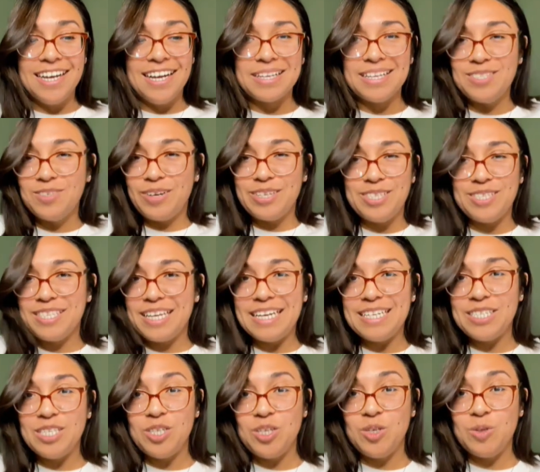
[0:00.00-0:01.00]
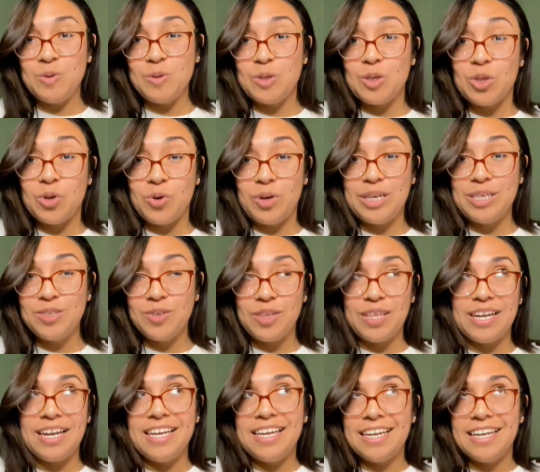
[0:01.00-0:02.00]
And so I just like to use 3 so
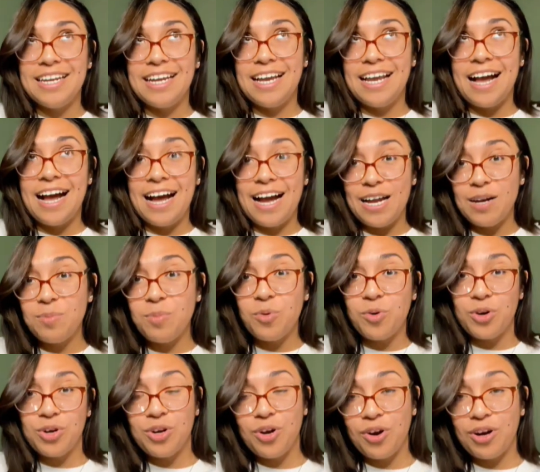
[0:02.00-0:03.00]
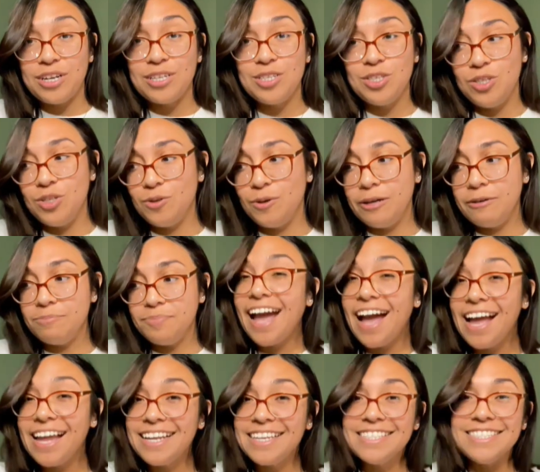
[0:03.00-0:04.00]
that I can add more cards to it.
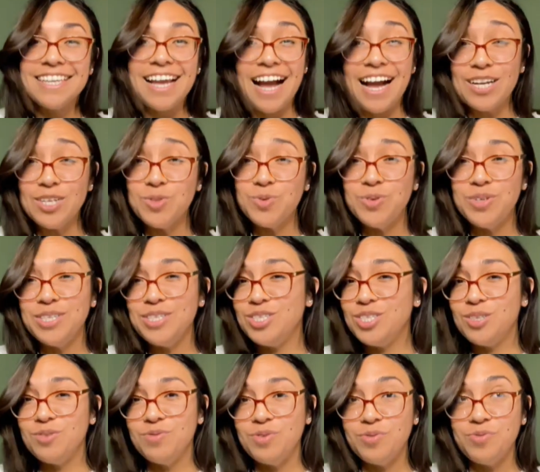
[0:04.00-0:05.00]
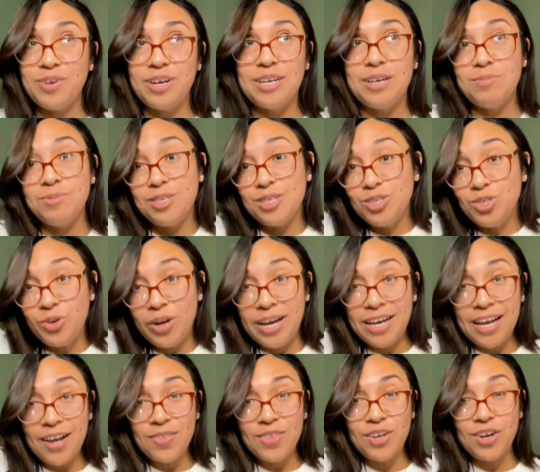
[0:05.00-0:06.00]
Again, it's casual. It's just for fun. I'm just
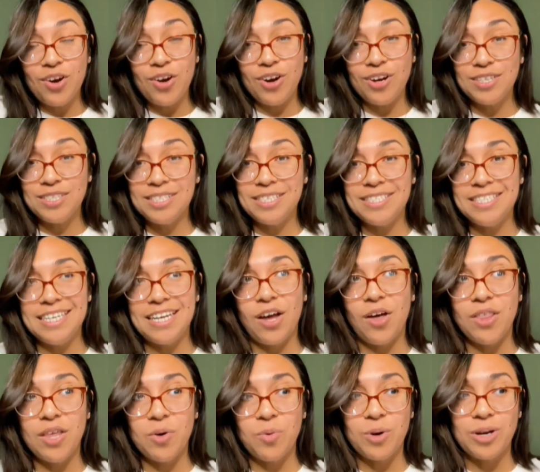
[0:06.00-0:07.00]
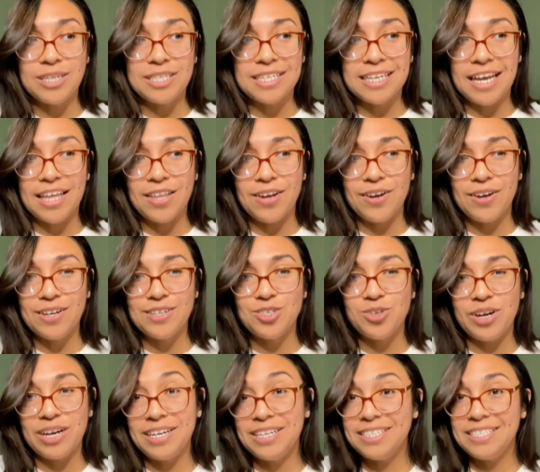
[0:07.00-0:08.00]
trying out the cards and seeing how they work together and
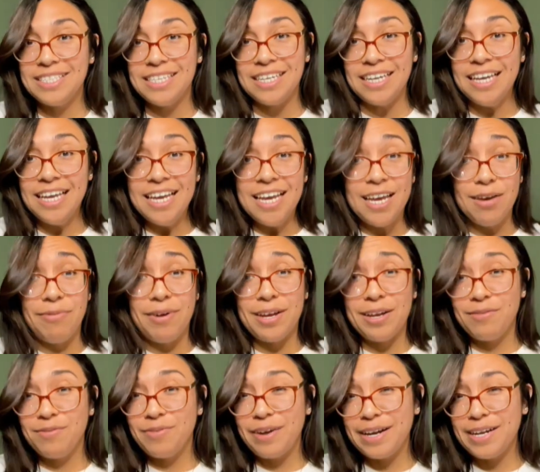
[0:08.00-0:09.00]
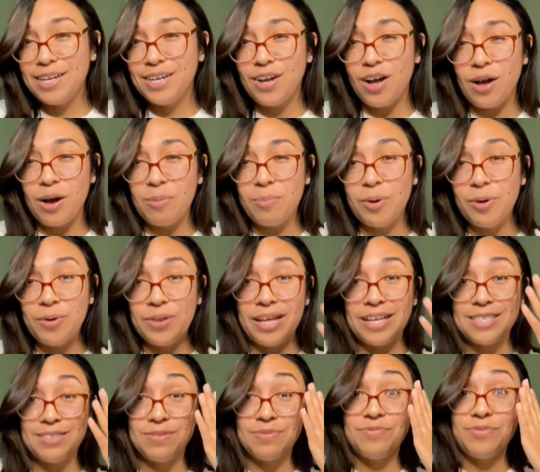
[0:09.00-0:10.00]
trying to see if I can find a combo
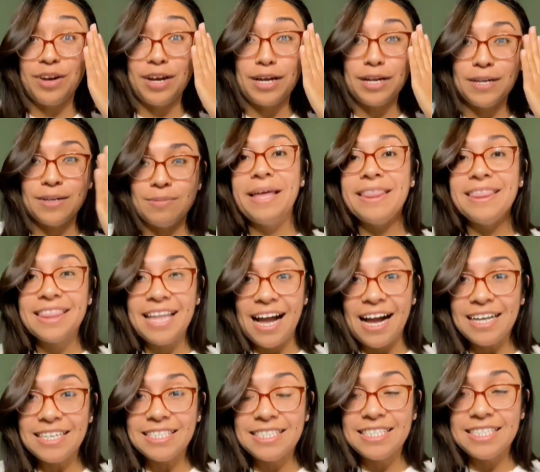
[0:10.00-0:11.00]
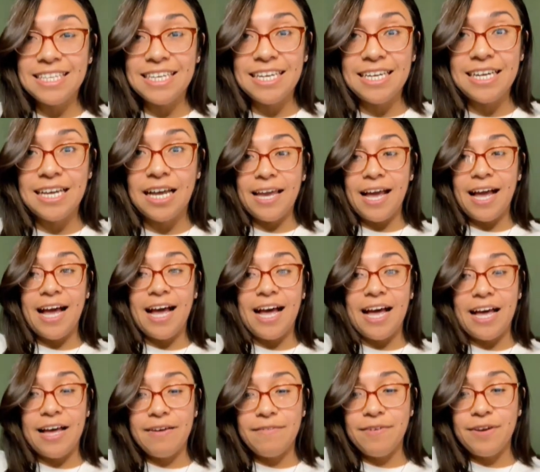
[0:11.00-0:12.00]
that's fun. And lastly, I
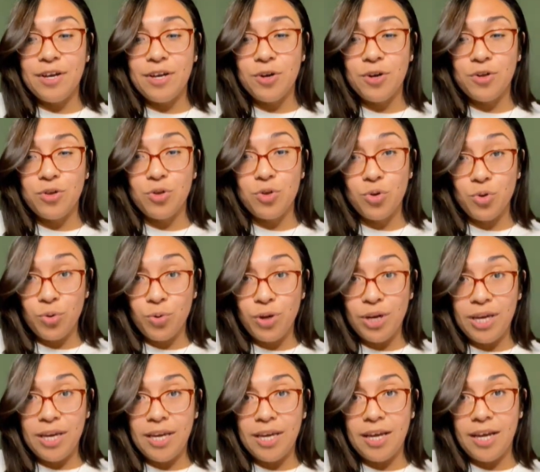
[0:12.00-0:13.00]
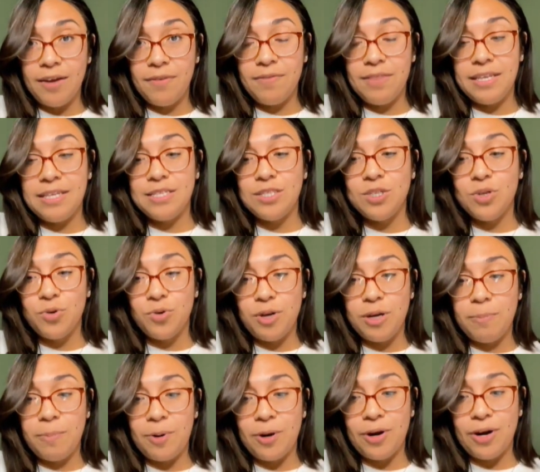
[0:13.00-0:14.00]
have 3 of this
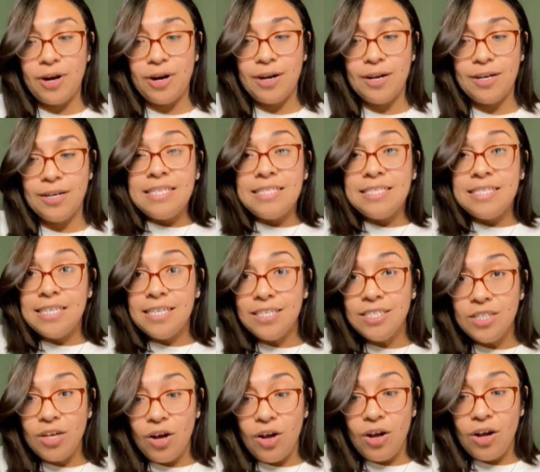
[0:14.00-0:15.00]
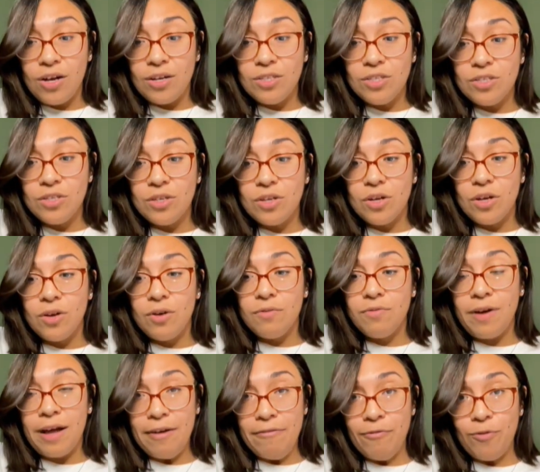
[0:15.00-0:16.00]
creeper. He's 6 costs,
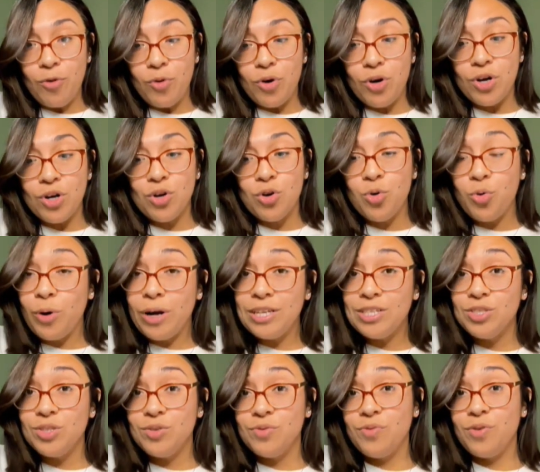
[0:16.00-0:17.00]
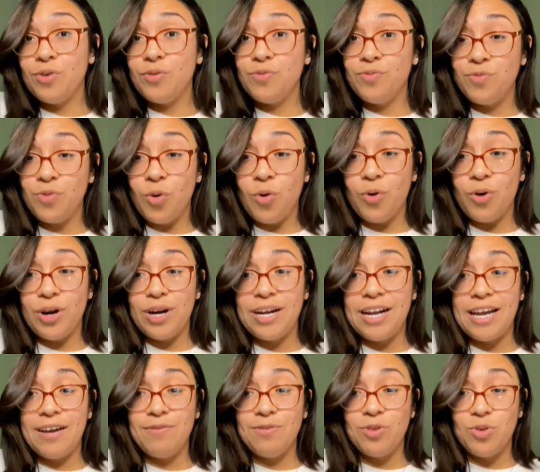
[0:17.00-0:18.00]
5, 4, quests for 4, and I
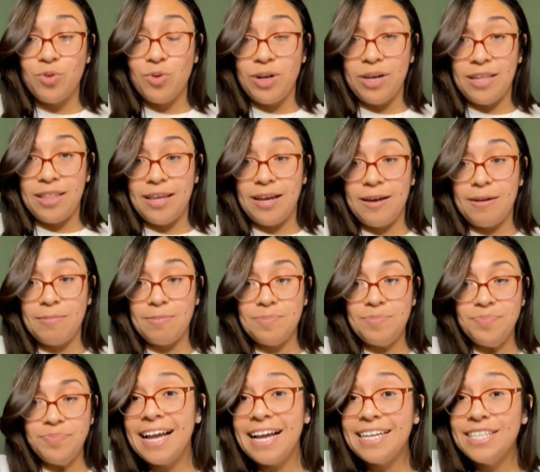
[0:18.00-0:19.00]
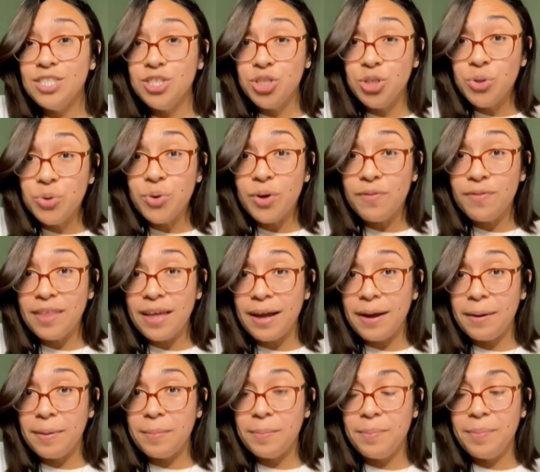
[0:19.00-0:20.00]
have 3 of them. I had 2 of
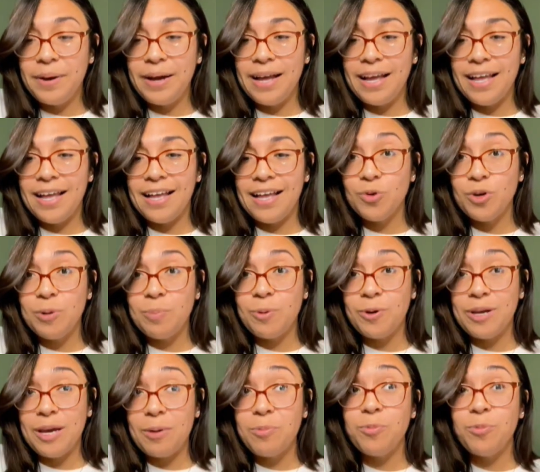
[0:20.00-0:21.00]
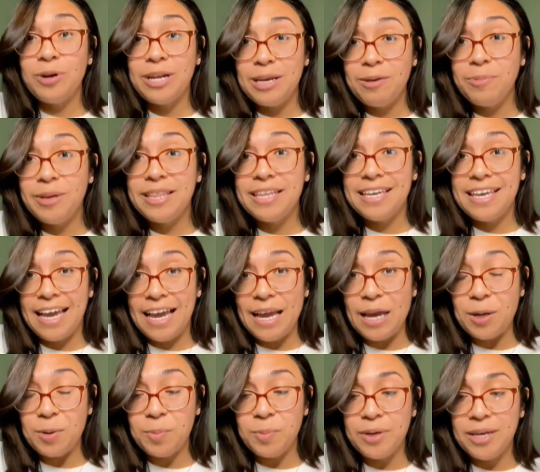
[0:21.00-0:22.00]
them, but Creeper kept winning me the
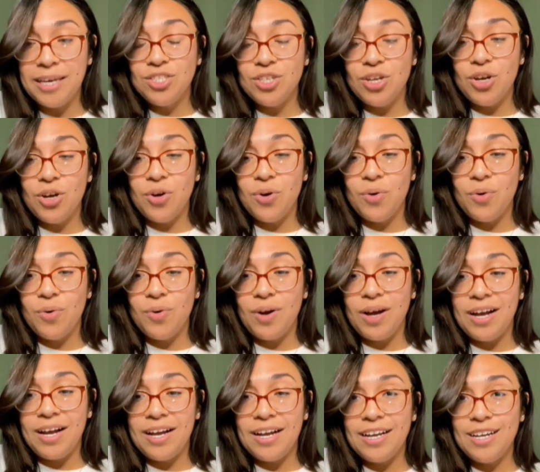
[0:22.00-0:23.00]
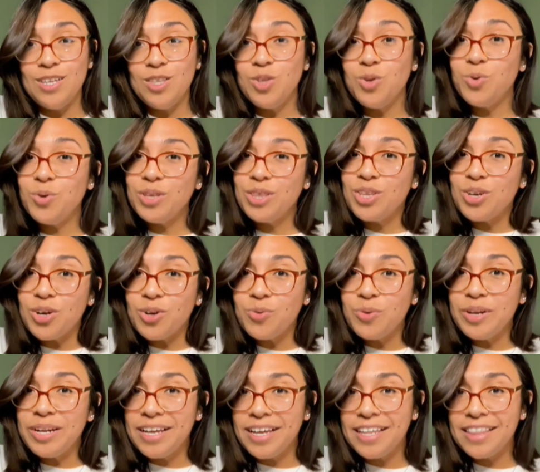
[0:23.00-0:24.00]
game. So I threw a 3rd
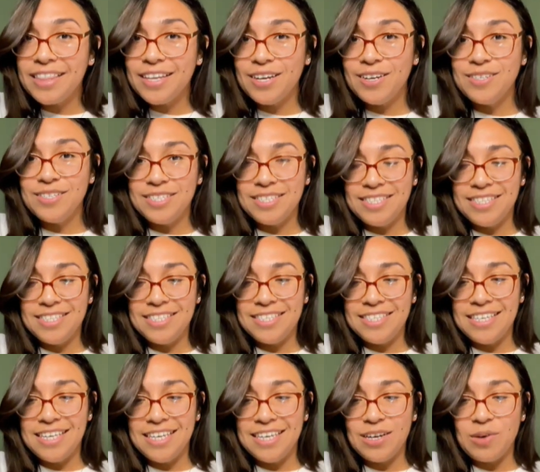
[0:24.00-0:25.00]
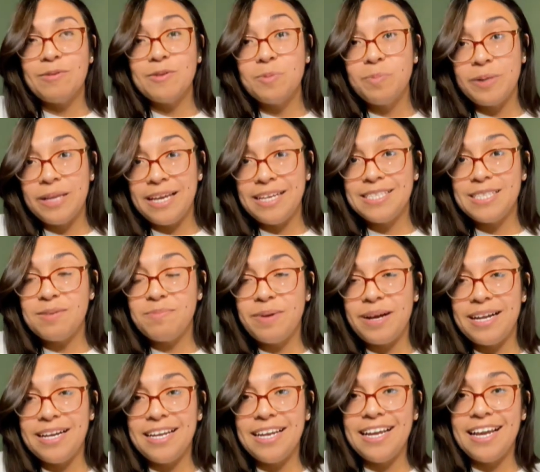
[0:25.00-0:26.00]
one in there just to see. I was playing
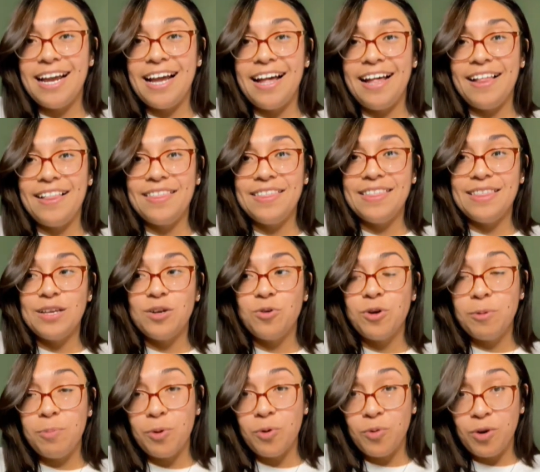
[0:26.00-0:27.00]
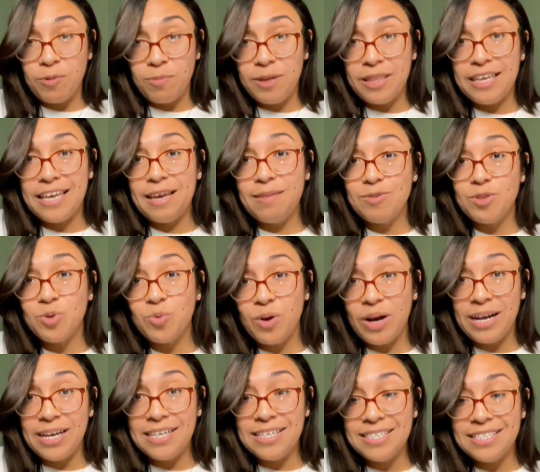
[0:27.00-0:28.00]
somebody and Creeper won me the game
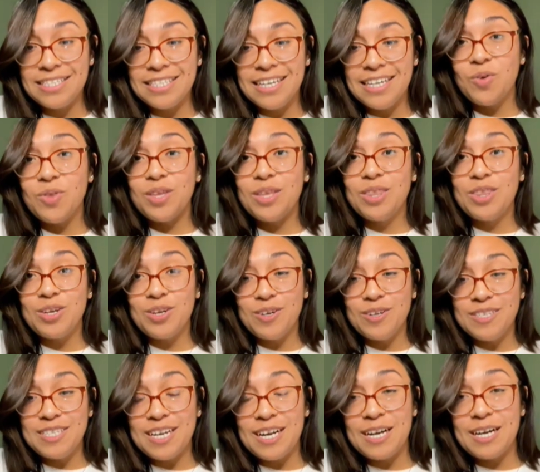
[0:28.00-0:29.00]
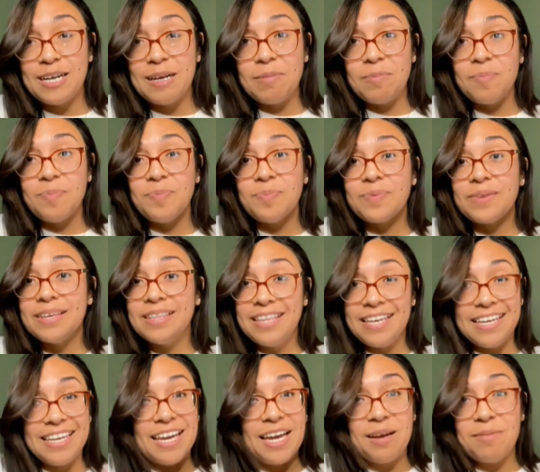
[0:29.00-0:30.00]
twice. So the 3rd time,
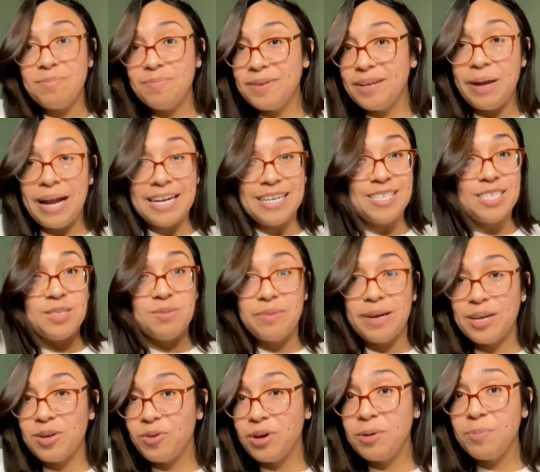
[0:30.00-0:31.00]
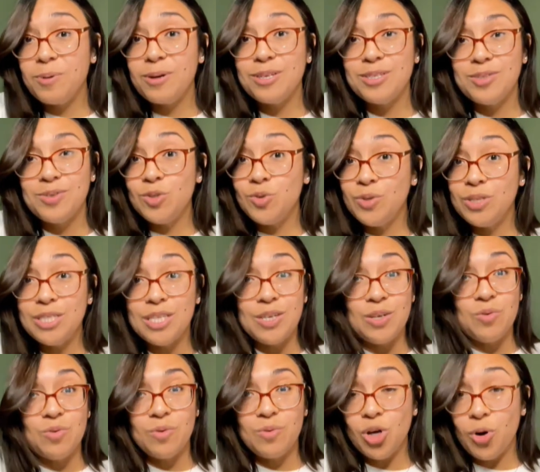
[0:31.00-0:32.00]
they kept banishing my Creepers as soon as
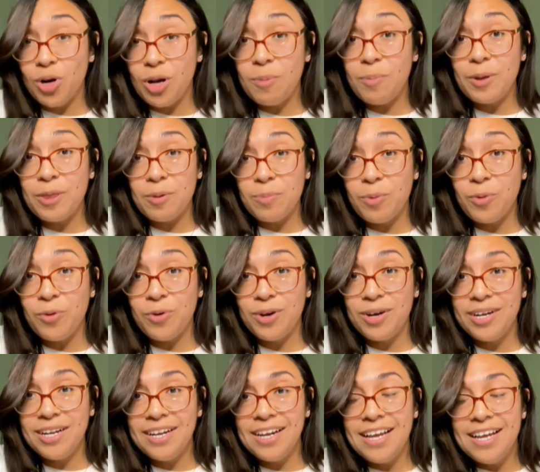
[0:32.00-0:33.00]
he showed up on the board.